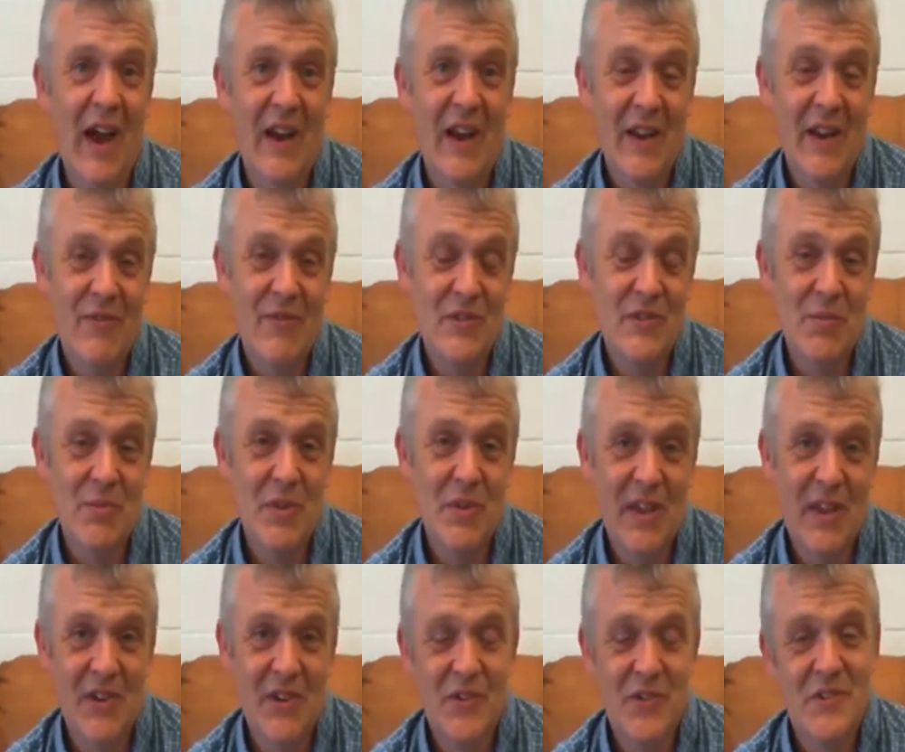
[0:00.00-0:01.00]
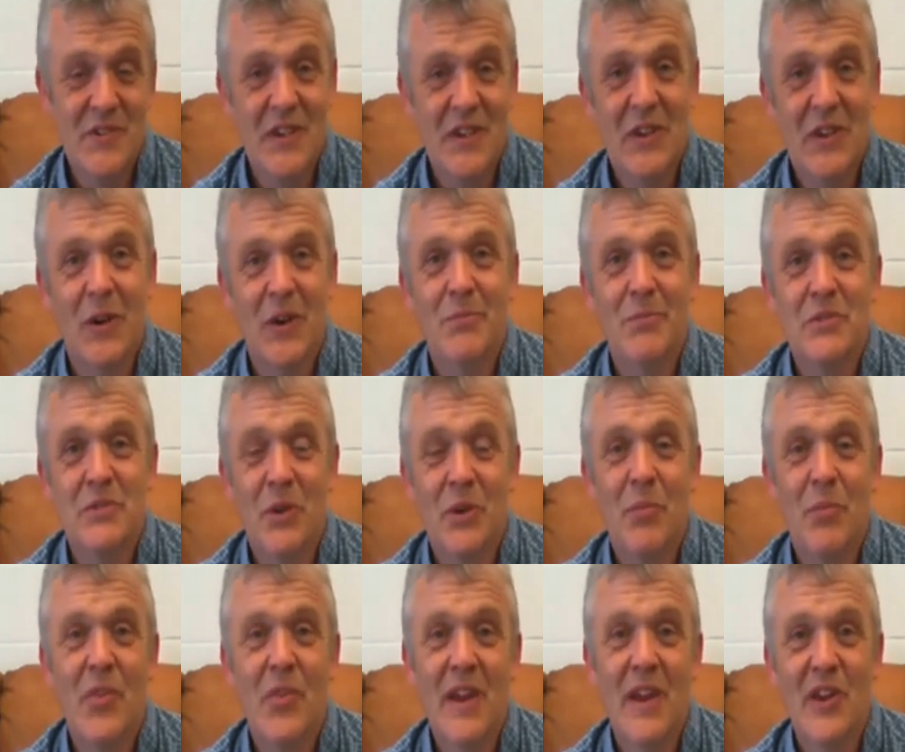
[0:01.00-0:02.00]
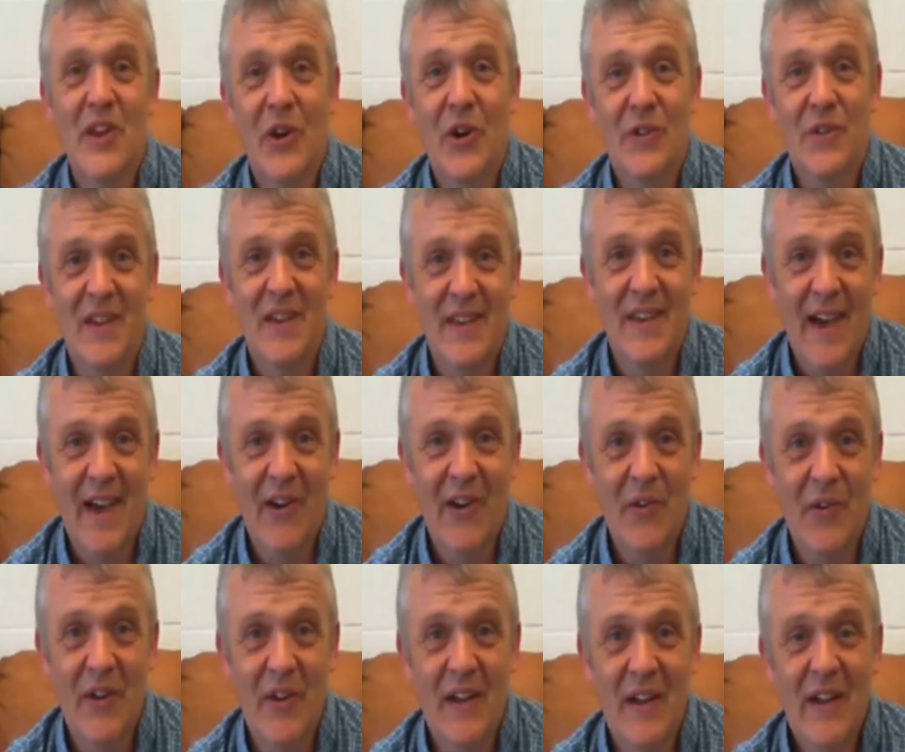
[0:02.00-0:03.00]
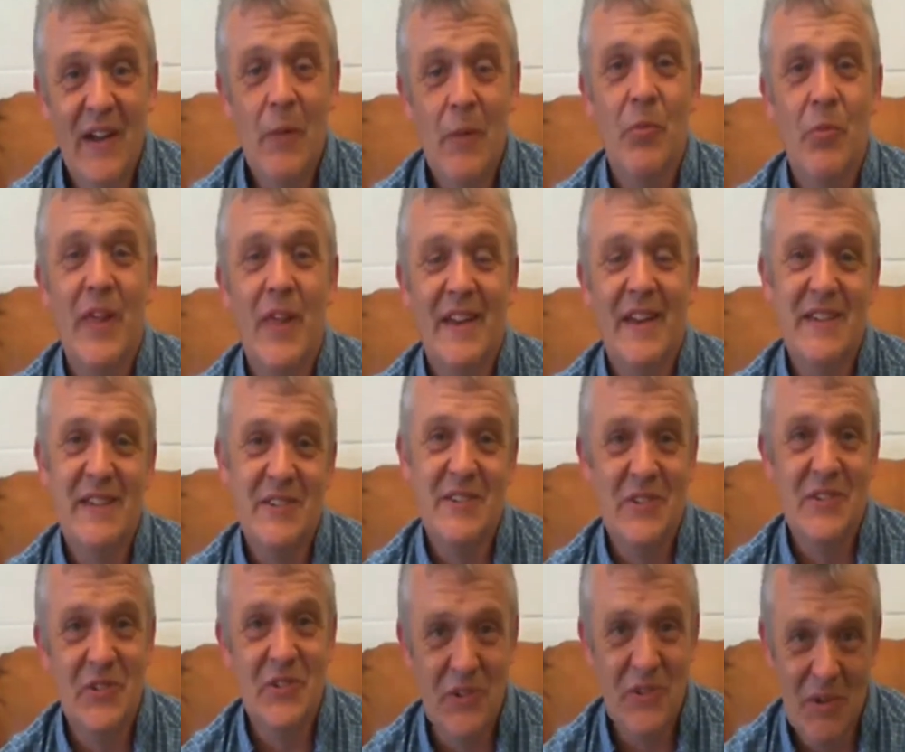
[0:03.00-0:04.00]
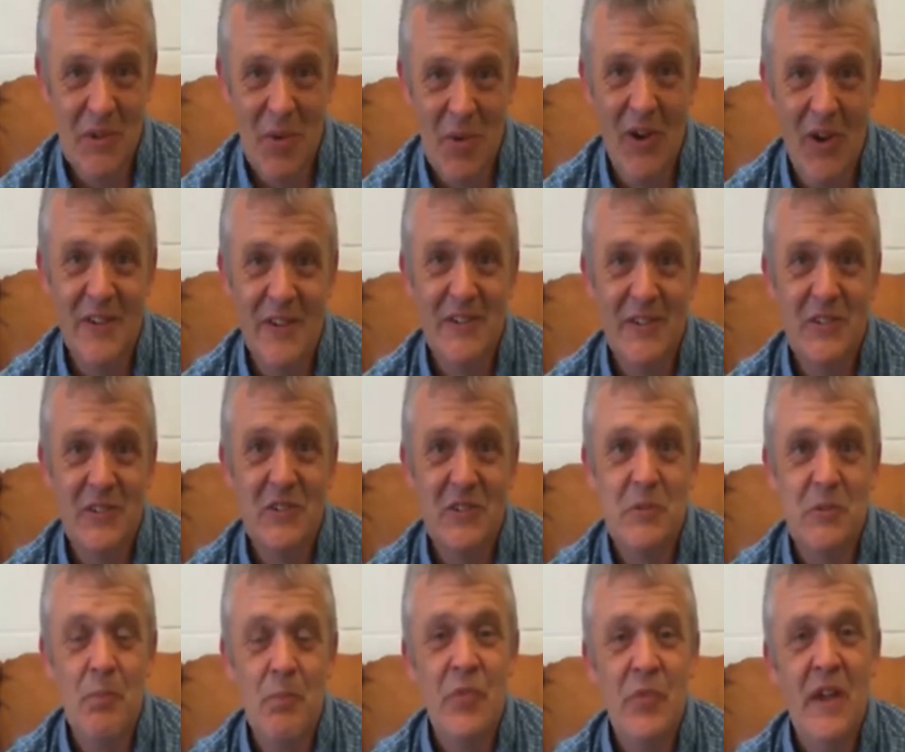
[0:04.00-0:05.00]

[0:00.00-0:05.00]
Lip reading: and if something interesting comes up, they note it down. That is such utter bollocks.